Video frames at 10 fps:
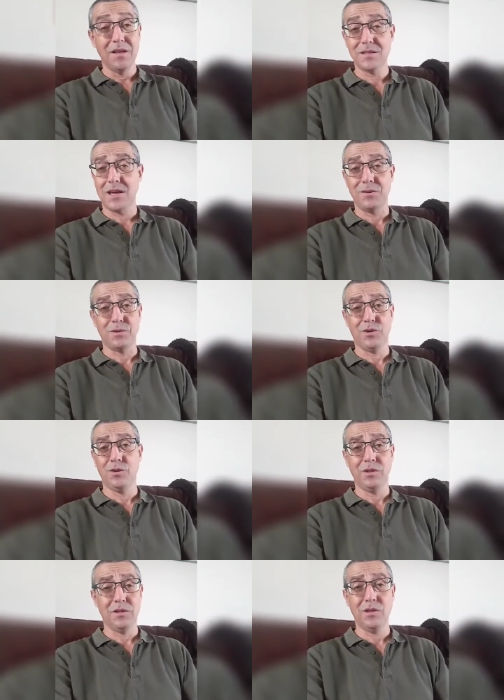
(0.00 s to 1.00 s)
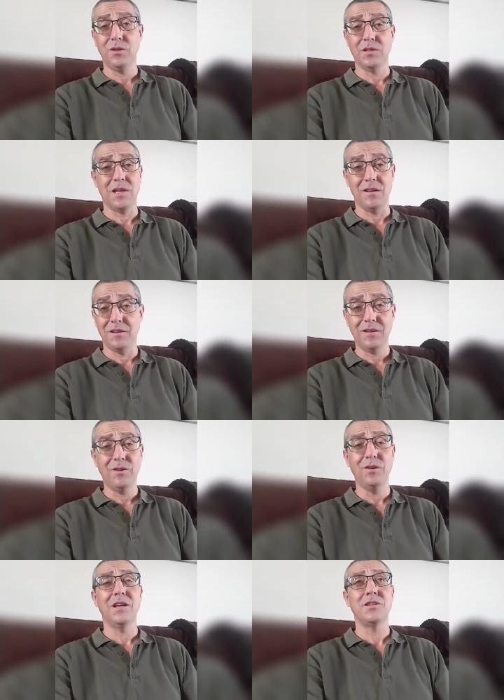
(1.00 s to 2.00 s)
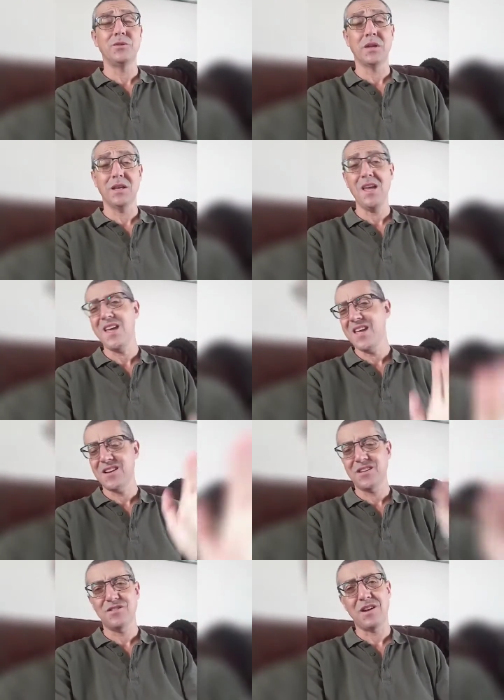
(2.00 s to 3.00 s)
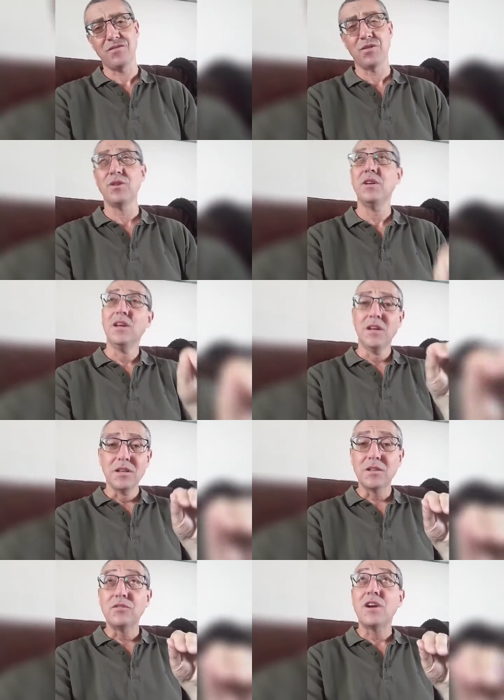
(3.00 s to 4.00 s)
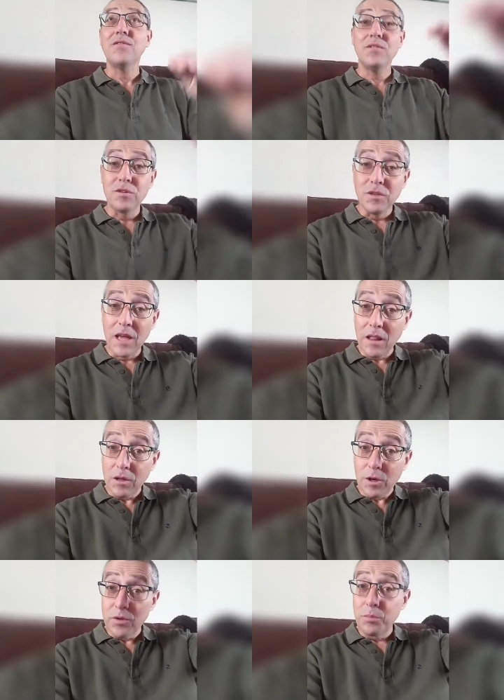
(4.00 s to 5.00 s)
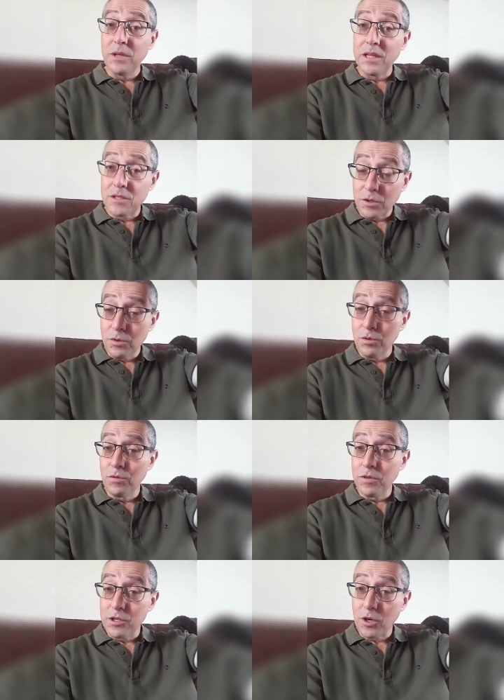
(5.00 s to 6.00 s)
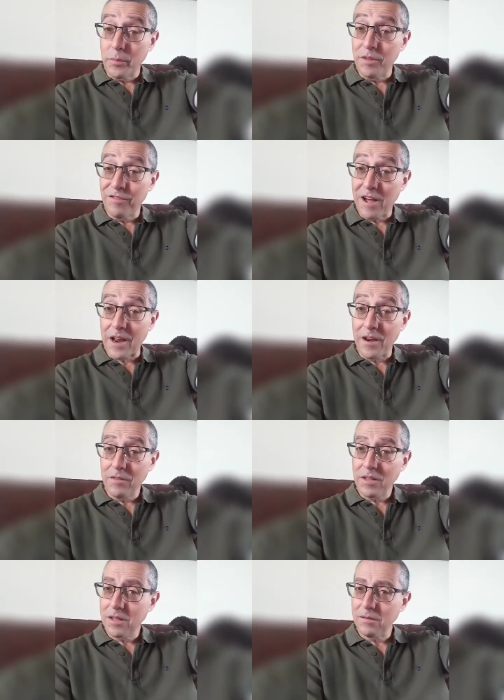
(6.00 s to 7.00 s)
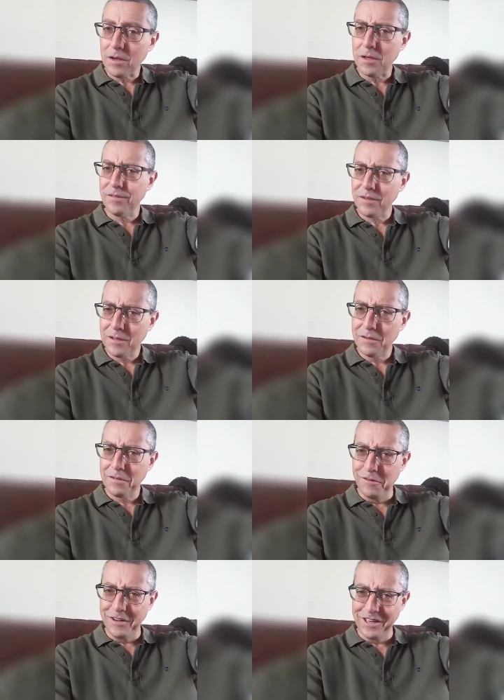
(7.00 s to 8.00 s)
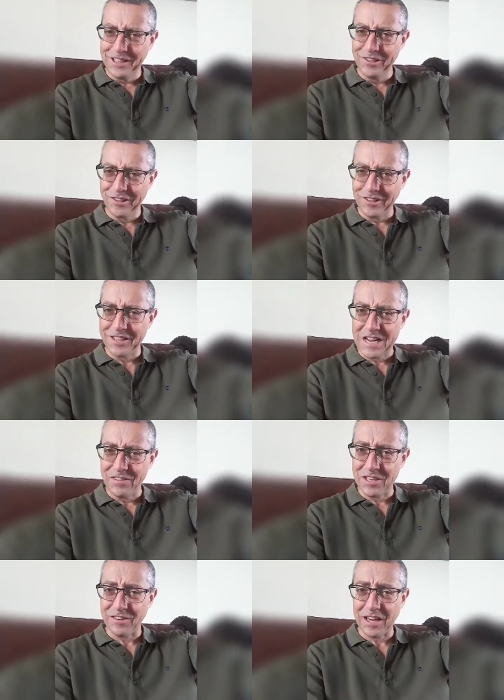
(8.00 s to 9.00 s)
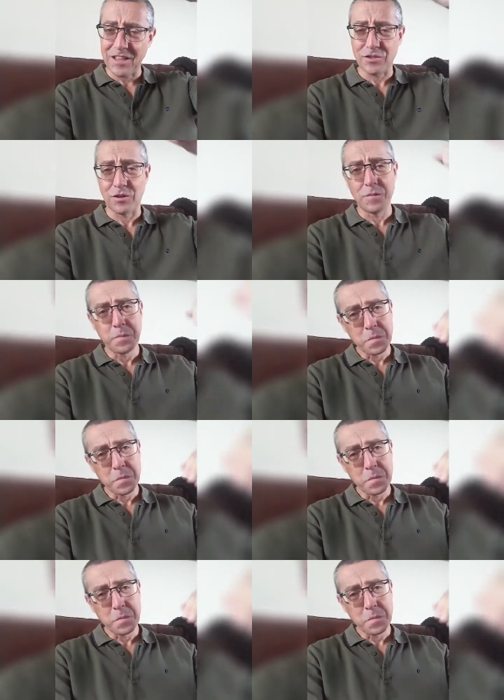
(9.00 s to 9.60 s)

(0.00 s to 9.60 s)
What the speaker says: This guy was cool as anything, cool as you would like. Yeah, just drive through. So I'm driving through, the helicopter blades are going over the top of the van. I think, oh, I could really do a lot of damage if I get this wrong.